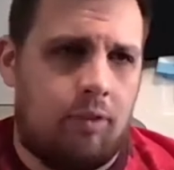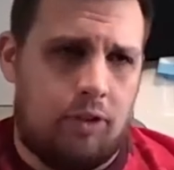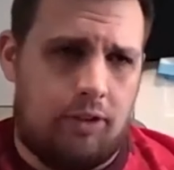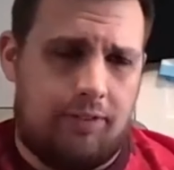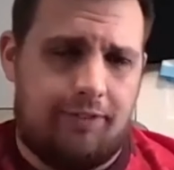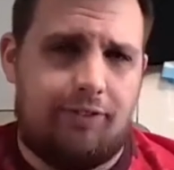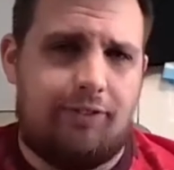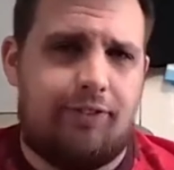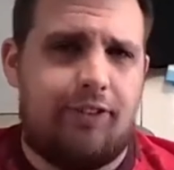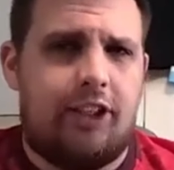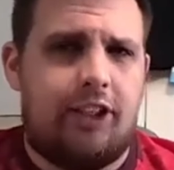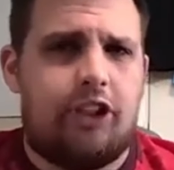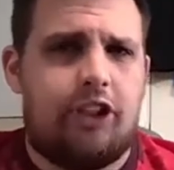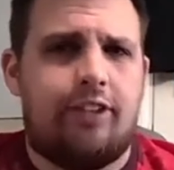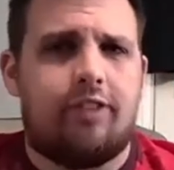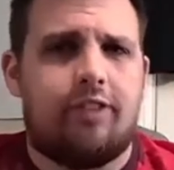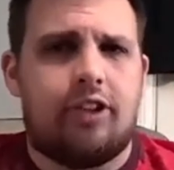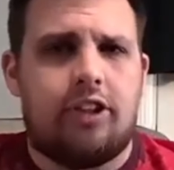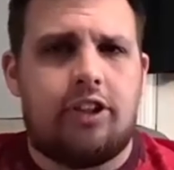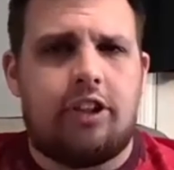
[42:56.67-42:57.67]
got Fiji
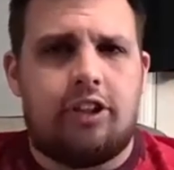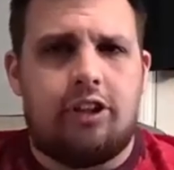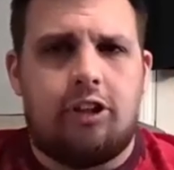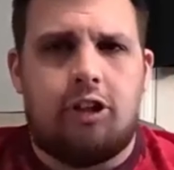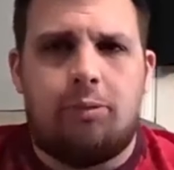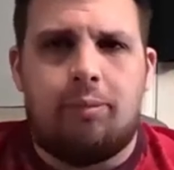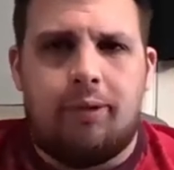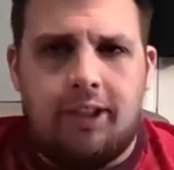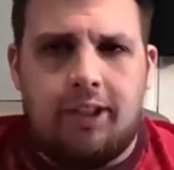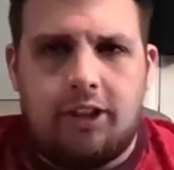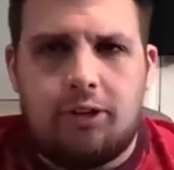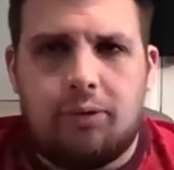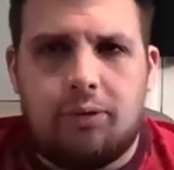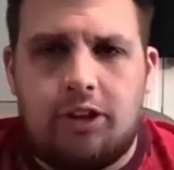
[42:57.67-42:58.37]
versus the All Blacks,